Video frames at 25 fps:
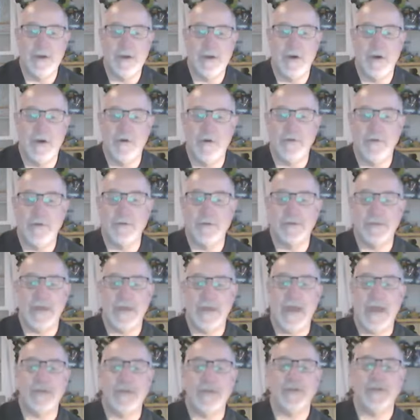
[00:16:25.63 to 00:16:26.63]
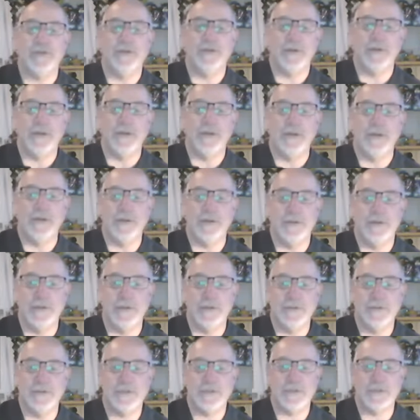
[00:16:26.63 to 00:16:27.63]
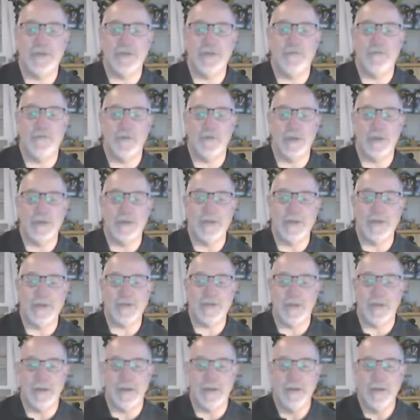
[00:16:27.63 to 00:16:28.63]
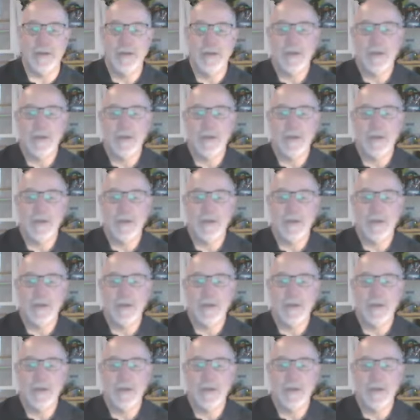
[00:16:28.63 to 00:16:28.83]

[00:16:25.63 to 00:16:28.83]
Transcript: whole tangent on on sinful condition,